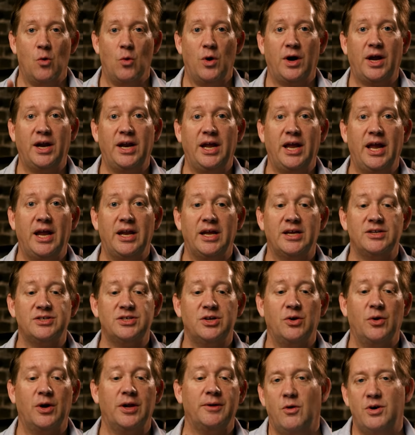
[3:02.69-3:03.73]
We're going to get
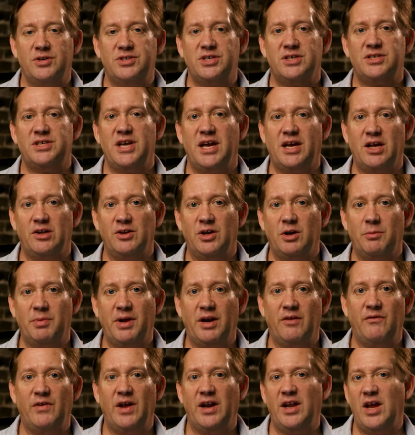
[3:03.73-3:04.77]
into it. Let's just take a little
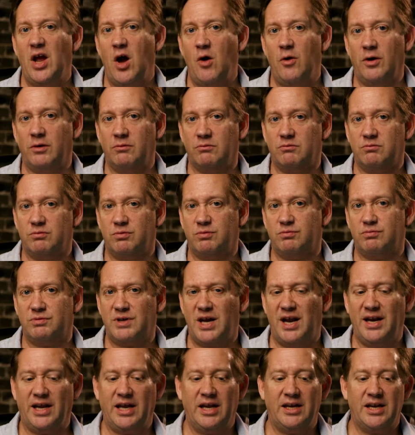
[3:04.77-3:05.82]
bit of video and
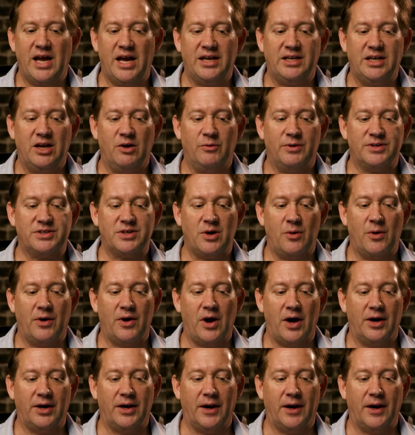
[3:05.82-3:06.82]
kind of get an idea of what's going on